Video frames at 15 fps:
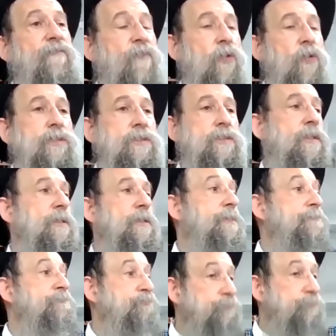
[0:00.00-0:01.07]
vote
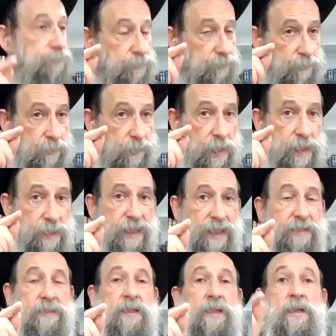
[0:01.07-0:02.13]

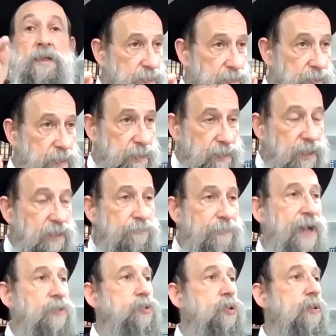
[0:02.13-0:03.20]
that in this
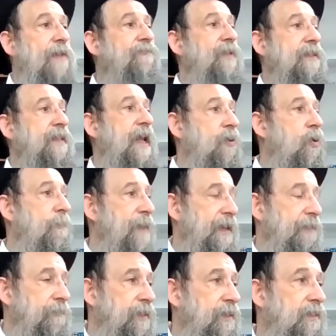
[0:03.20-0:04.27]
Parsha, you have the 10
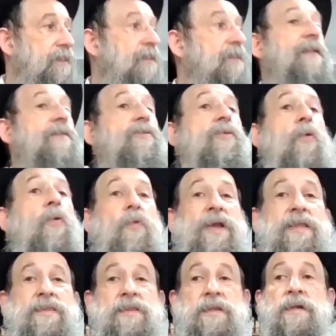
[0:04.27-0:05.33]
Commandments. That's the
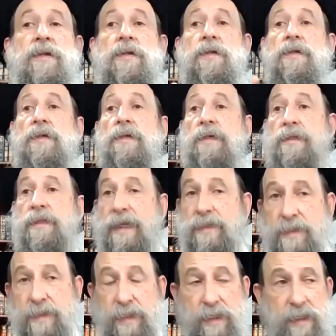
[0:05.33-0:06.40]
reason
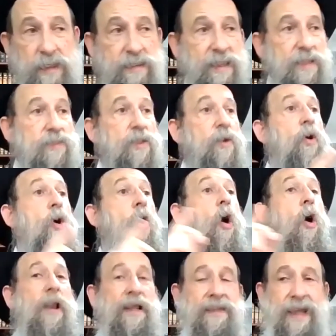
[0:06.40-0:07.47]
that he says,
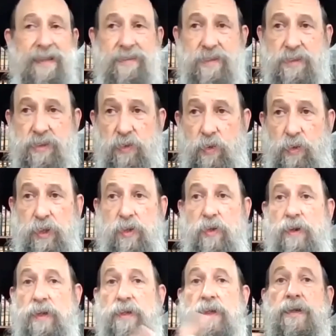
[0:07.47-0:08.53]
Kol Adas Yisrael.
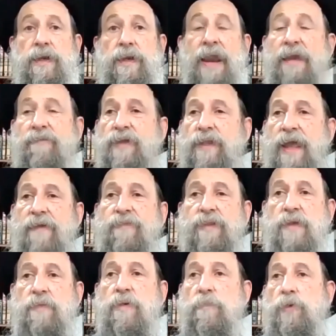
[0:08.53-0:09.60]
Not every
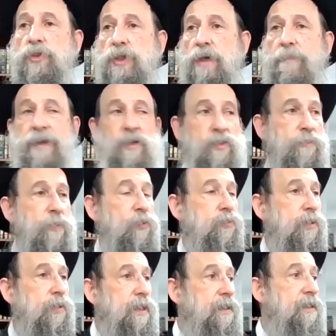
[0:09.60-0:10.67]
time when Moshe Rabbeinu spoke
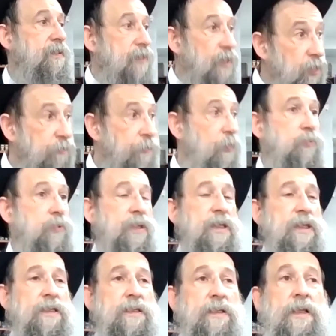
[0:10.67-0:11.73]
to the Yidden, he said, he spoke to
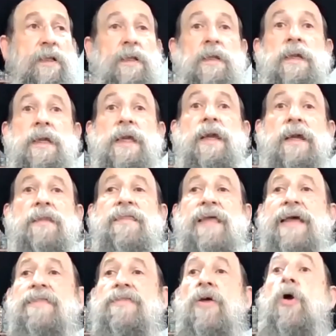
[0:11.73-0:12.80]
the Yidden. Here he
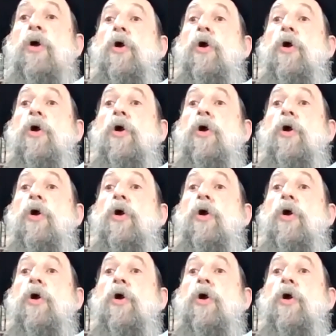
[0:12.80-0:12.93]
says,